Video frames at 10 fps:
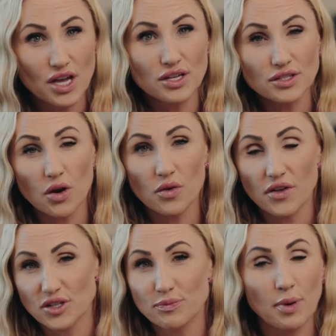So
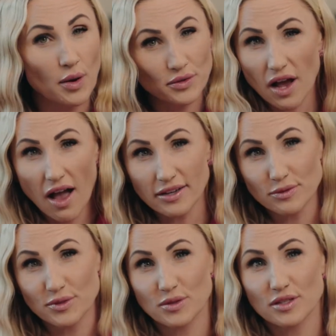there's Botox,
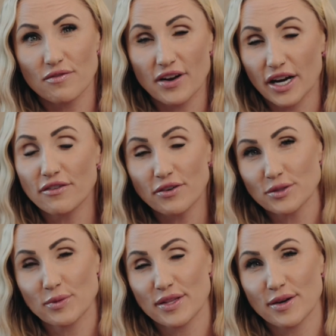which was the very
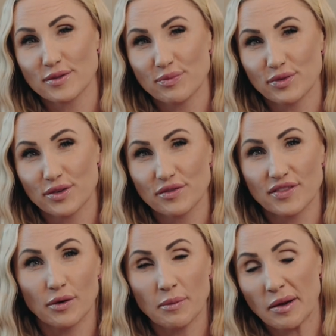first one that was approved.
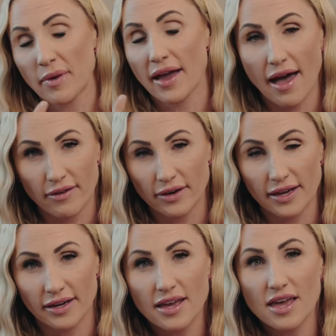They were made by
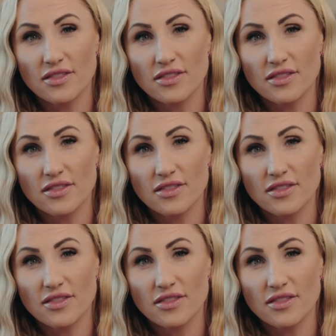Allergan.